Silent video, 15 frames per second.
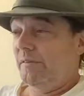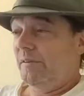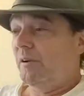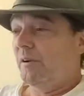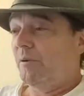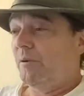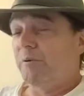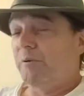
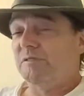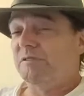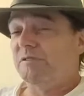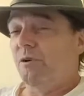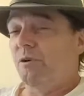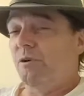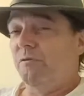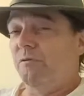Wonder what it's
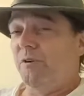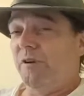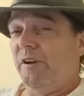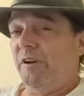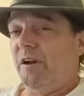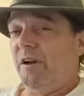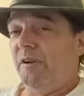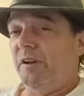going for
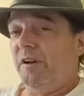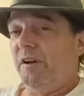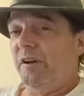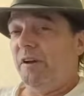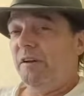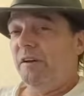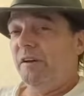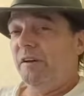down
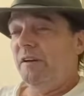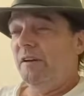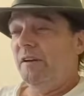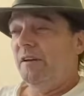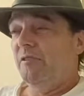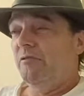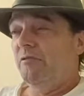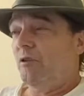in
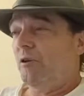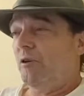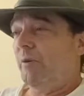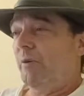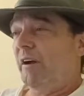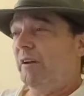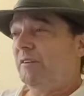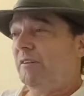Fort
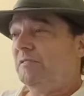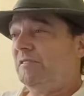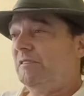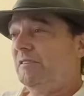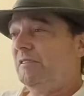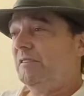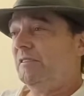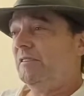Myers.
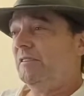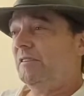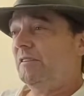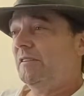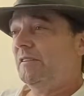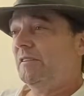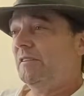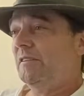
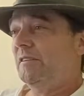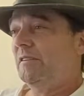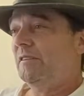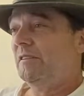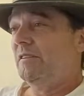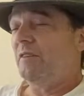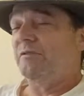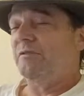
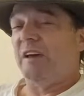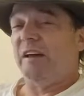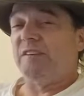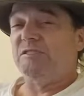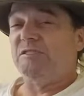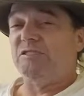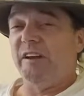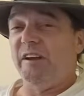I'll have to
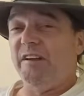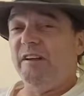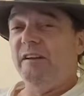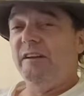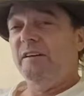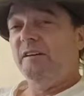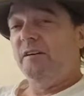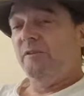ask Shane.
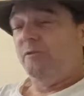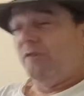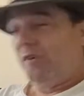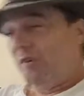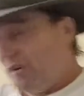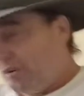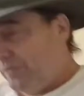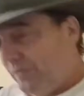I'll
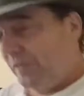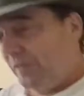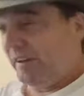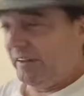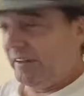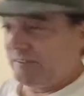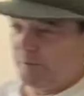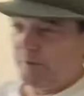have to
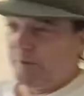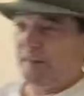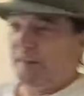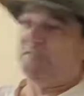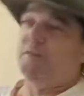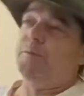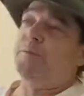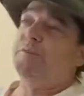text him and
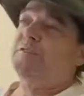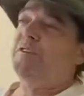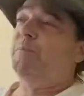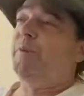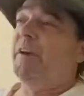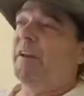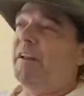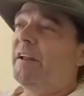ask how much he
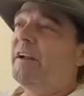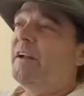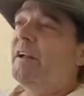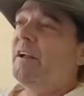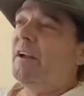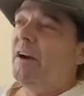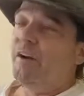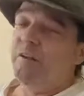paid.
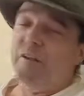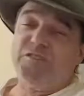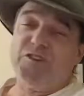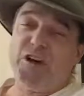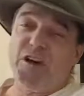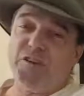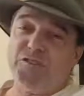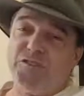Are they
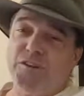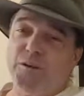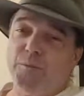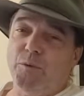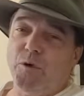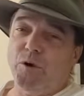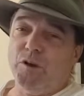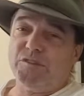charging you
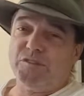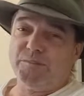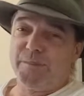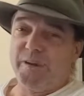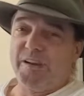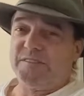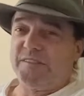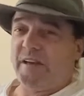more just
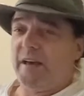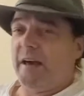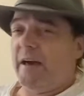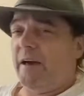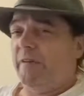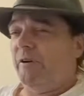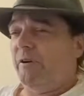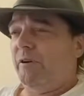because they
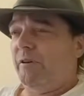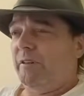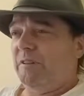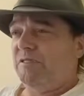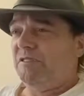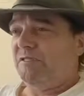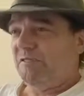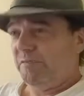have it, or are they
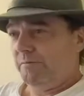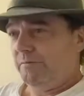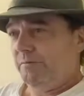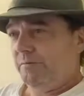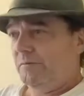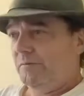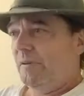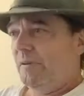just
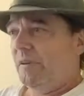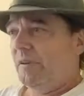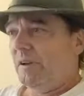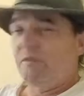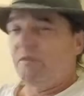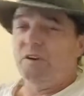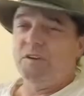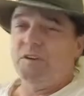
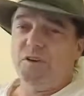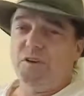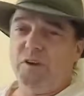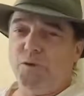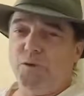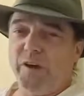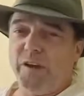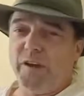giving it to you at
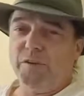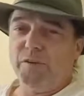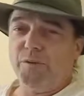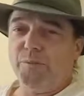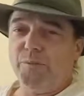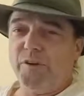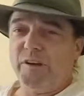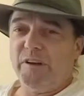regular
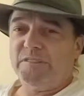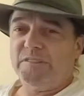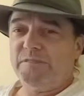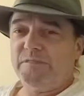price?